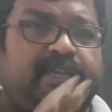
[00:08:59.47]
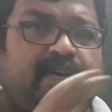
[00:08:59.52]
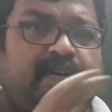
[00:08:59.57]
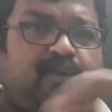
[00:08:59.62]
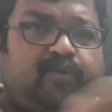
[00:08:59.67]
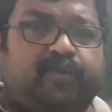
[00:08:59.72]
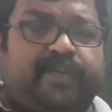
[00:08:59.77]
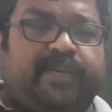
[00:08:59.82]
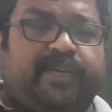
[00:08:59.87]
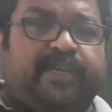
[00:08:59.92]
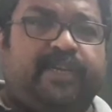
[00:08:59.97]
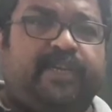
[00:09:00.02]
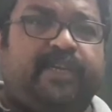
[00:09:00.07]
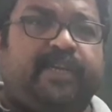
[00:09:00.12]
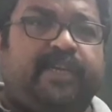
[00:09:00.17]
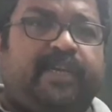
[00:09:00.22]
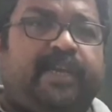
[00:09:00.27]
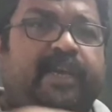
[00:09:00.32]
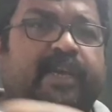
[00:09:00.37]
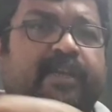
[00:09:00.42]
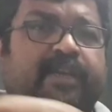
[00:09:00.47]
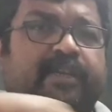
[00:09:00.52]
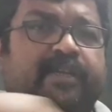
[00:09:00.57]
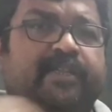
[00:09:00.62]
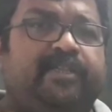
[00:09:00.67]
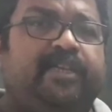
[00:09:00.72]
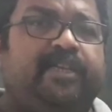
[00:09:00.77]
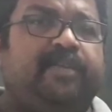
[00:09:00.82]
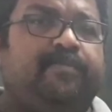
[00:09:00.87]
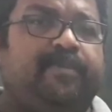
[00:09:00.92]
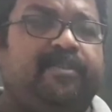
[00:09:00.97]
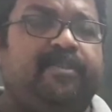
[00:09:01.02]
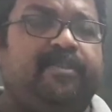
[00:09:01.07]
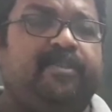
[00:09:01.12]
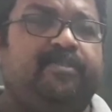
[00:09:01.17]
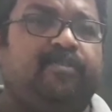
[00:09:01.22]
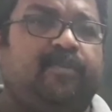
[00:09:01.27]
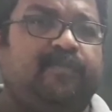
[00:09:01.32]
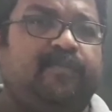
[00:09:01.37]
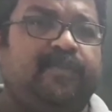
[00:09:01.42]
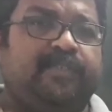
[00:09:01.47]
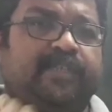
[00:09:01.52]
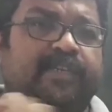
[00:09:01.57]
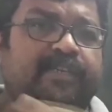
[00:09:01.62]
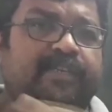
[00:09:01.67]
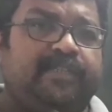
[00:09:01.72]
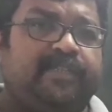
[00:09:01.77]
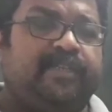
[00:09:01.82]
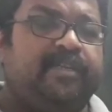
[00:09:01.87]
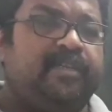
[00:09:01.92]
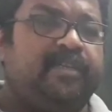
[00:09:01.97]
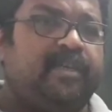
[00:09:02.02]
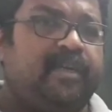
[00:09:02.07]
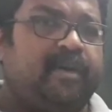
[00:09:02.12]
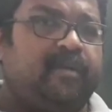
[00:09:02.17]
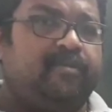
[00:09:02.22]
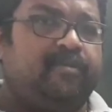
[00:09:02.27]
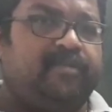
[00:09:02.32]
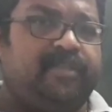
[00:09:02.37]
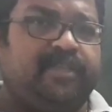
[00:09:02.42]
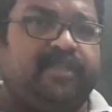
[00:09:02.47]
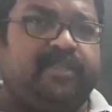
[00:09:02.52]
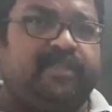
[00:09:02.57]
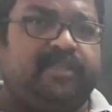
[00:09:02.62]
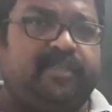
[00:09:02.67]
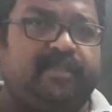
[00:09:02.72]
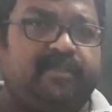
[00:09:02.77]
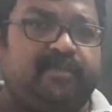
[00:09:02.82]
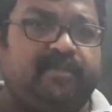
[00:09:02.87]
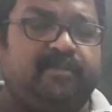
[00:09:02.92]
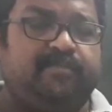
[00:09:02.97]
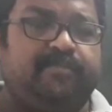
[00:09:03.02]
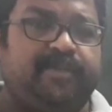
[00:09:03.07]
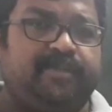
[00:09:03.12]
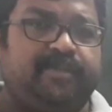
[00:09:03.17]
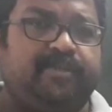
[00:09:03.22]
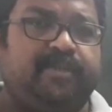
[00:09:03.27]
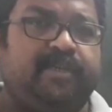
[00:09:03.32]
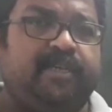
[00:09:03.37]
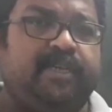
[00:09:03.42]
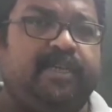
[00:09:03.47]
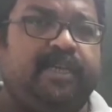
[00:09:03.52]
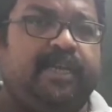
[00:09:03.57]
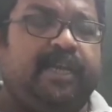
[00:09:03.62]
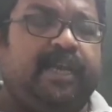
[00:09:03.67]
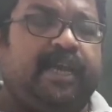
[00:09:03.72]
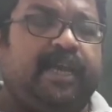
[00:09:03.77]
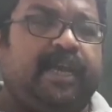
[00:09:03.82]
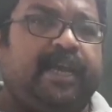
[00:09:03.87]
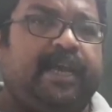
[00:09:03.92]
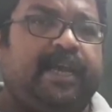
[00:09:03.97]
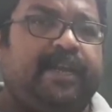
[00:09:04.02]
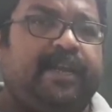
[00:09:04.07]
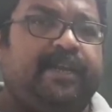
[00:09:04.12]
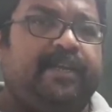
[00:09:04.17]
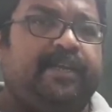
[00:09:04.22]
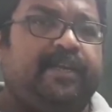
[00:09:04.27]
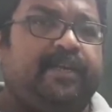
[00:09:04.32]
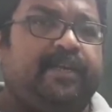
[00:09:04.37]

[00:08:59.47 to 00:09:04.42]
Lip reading: and the outside, and inside pressure is always greater than outside pressure, and